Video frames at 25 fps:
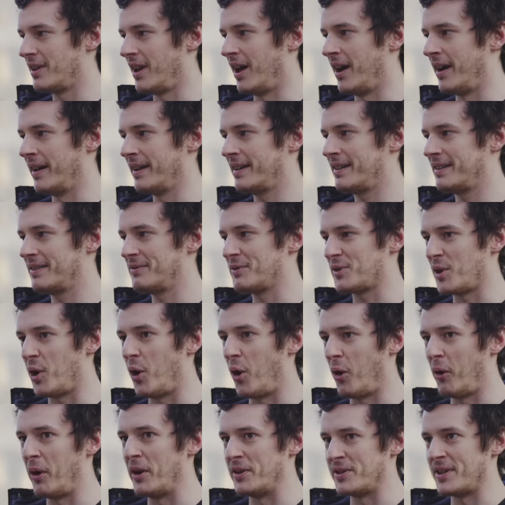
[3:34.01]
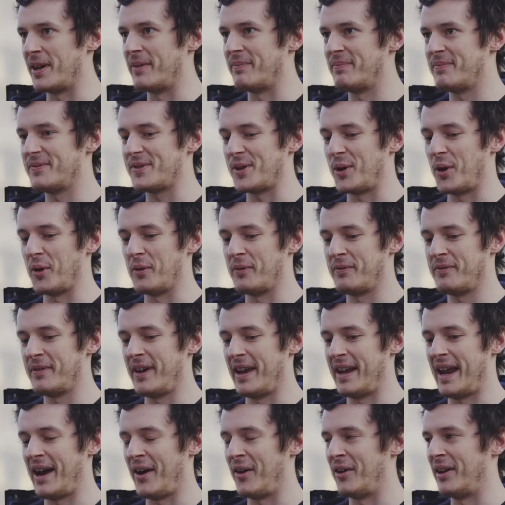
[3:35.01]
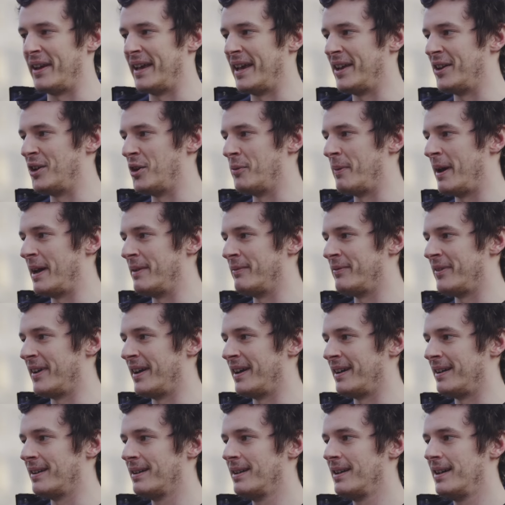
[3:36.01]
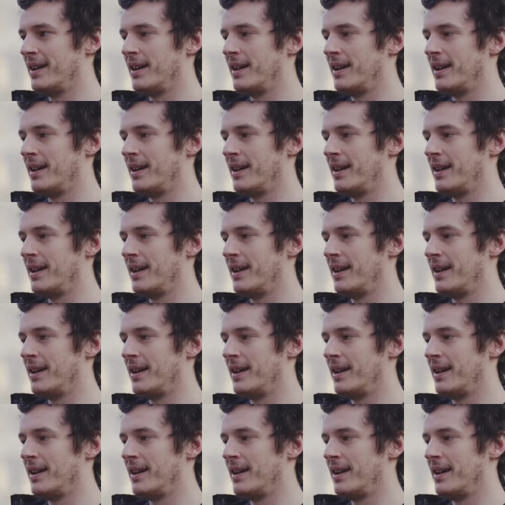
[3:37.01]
Like, slaughter is a sort of inherently inhumane thing.